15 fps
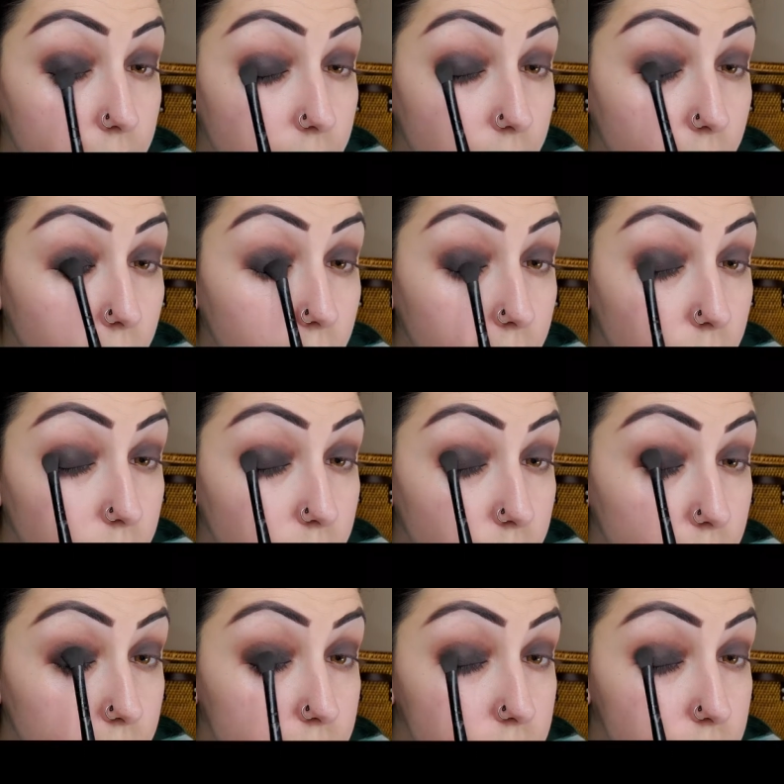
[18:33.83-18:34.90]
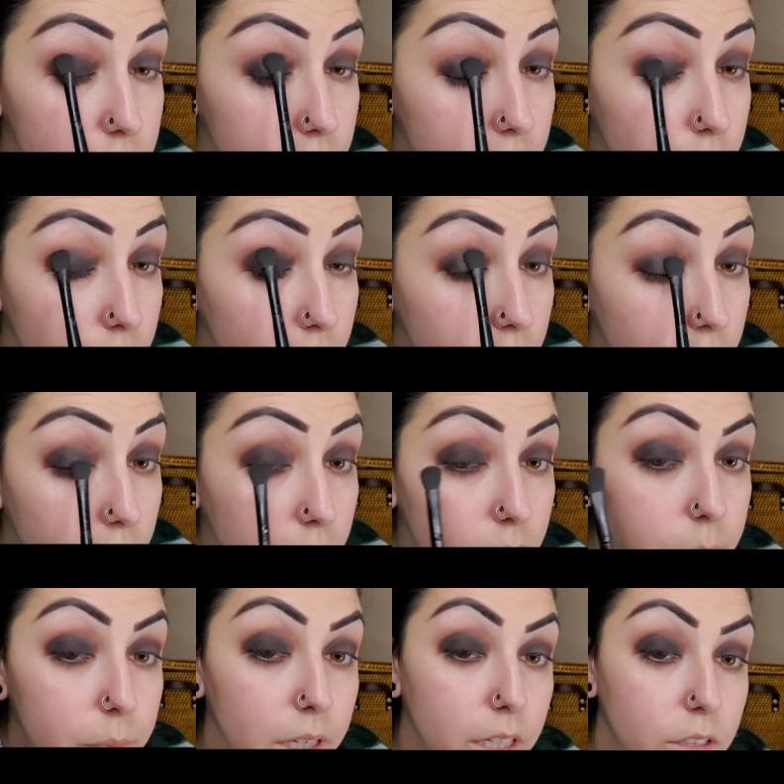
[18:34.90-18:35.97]
down here first,
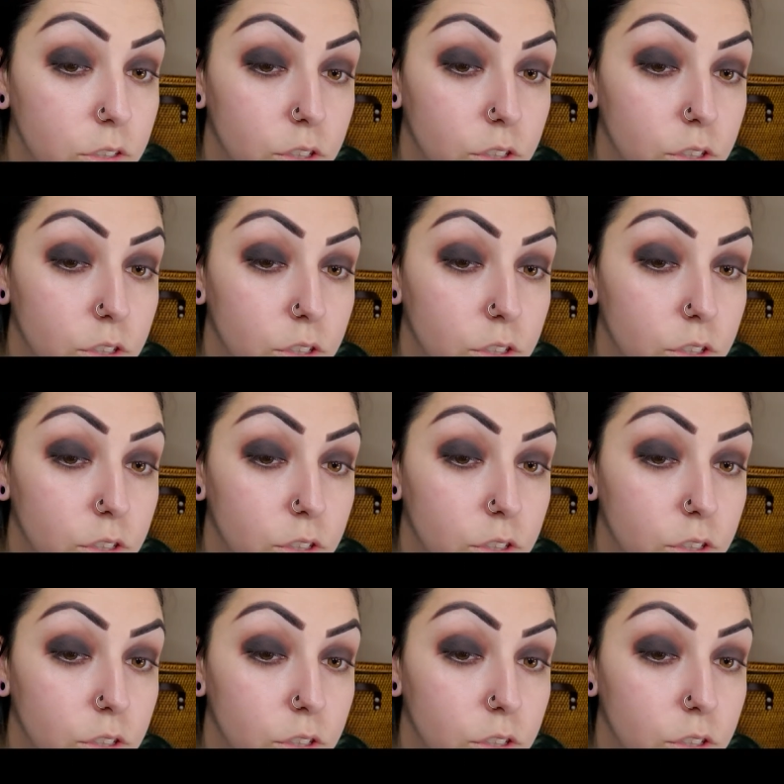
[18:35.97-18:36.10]
making